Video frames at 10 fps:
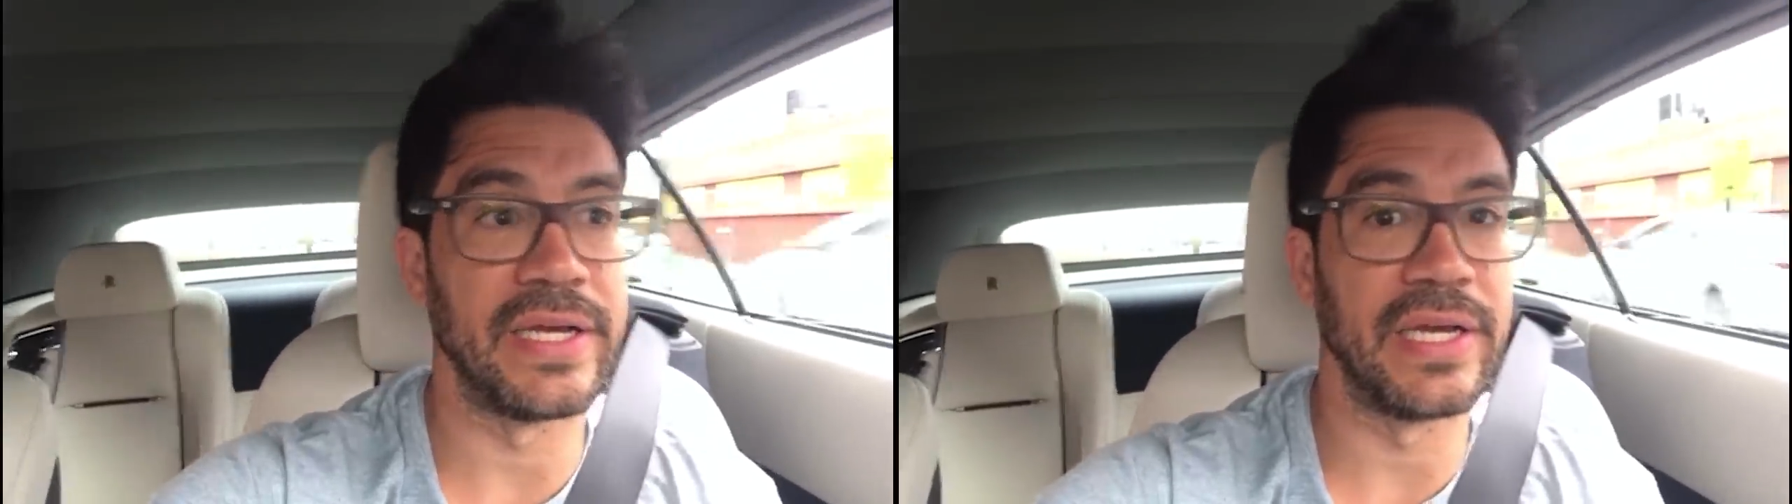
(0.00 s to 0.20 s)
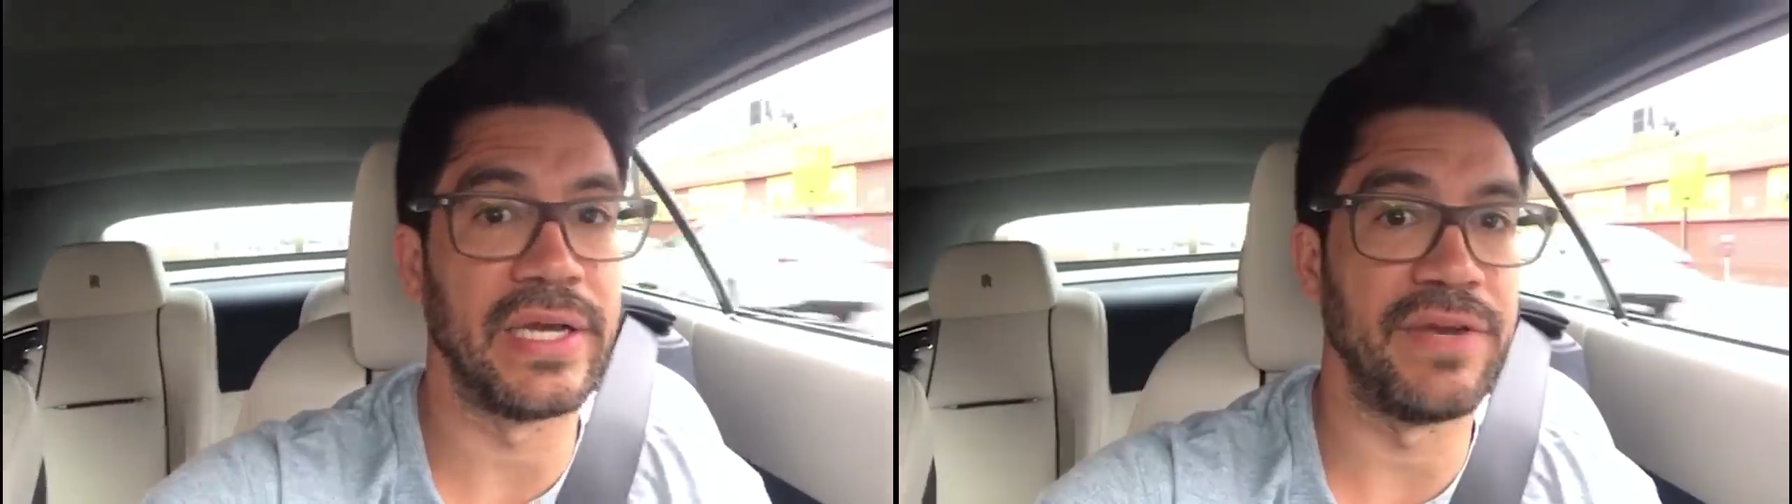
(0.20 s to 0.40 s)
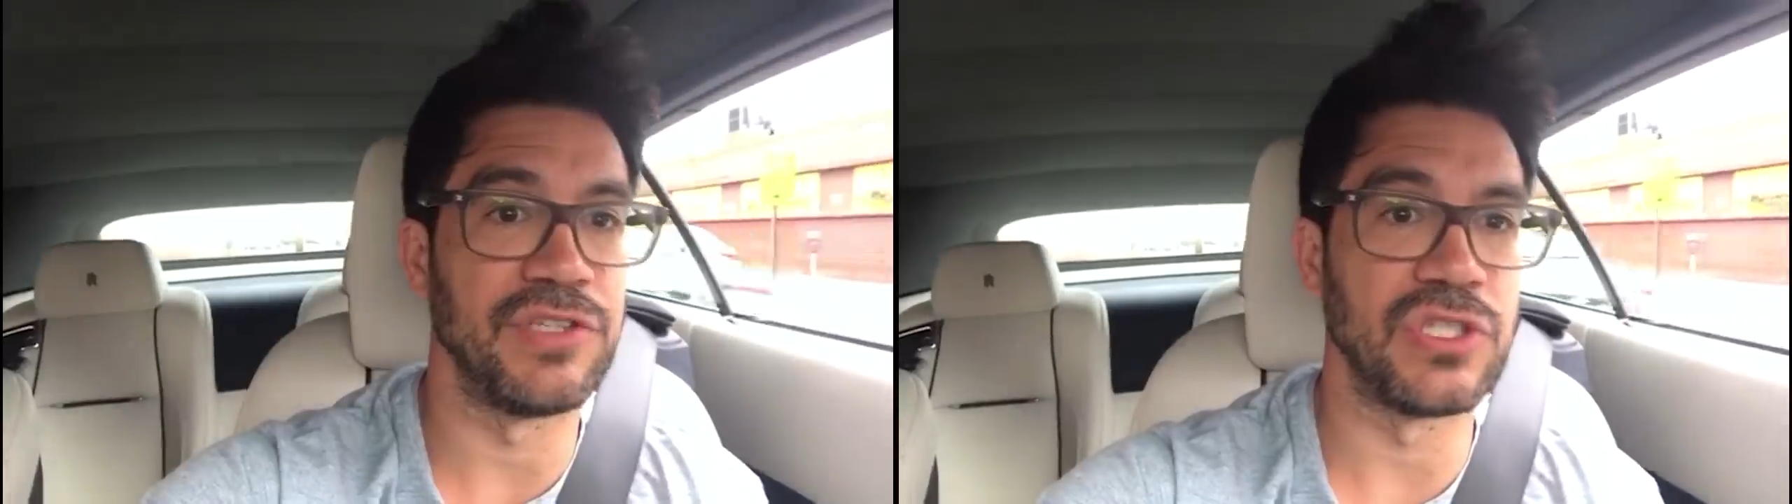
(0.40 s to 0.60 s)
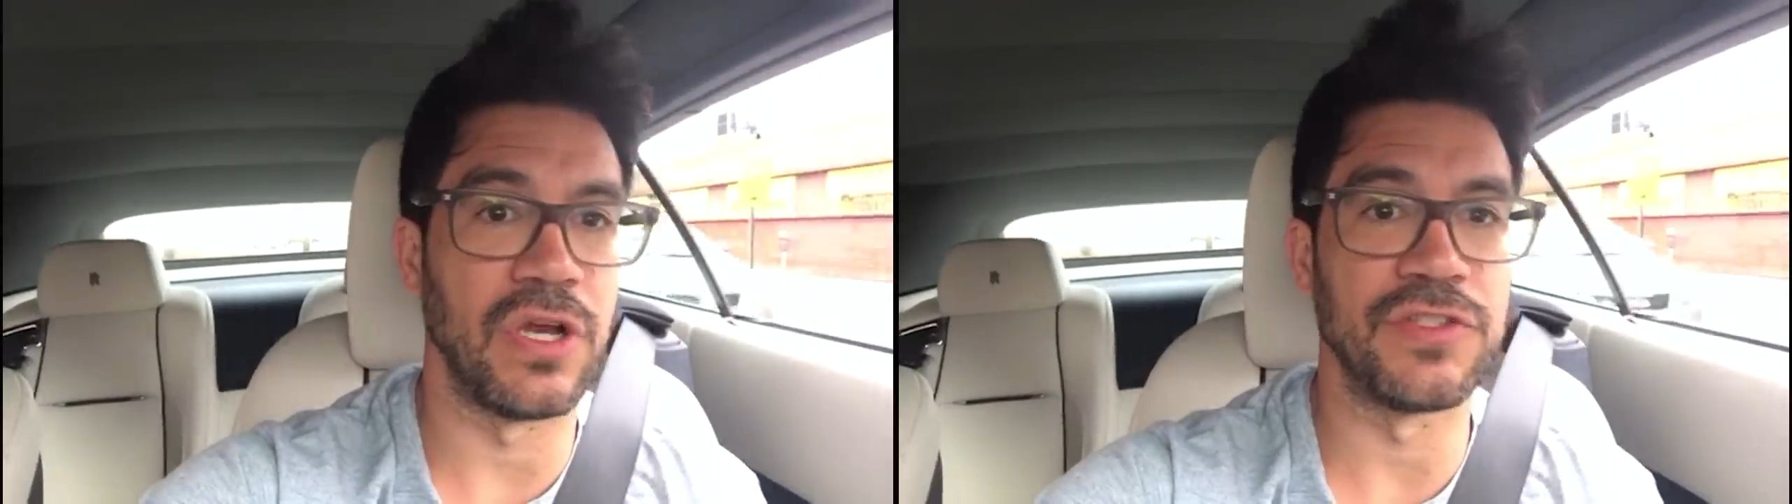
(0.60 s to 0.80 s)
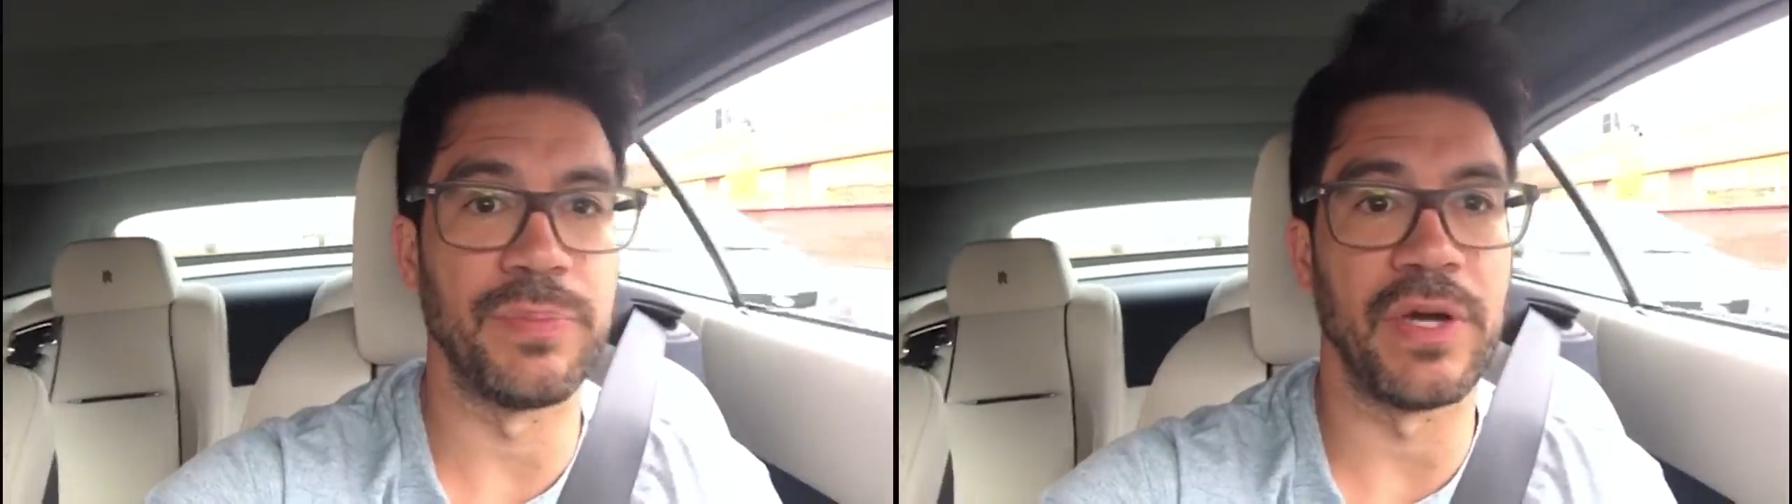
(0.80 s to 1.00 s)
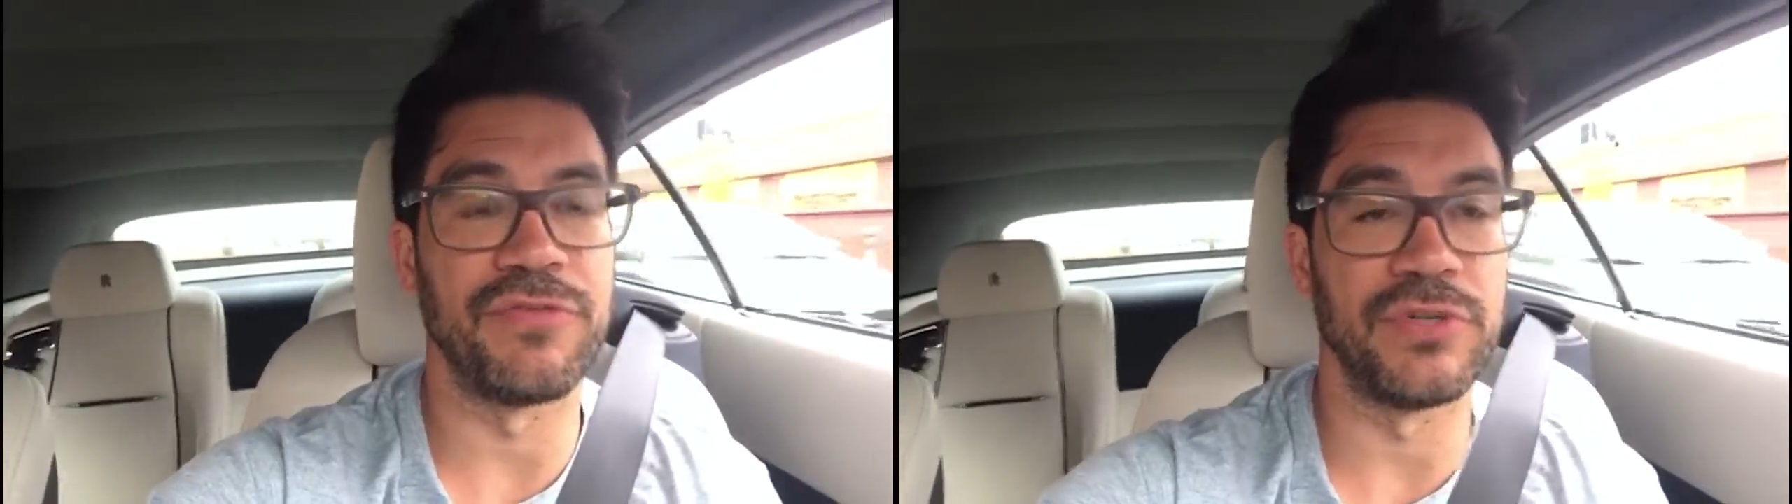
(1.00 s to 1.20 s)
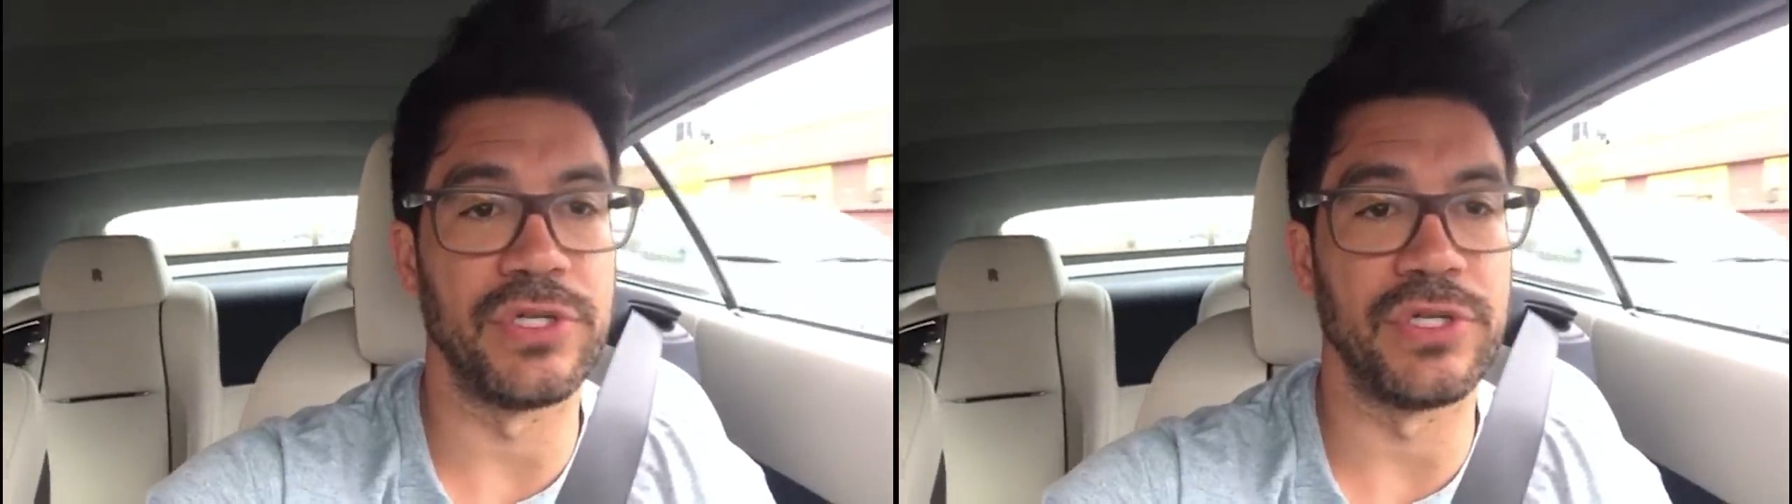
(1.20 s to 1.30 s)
I kind of have a soft spot for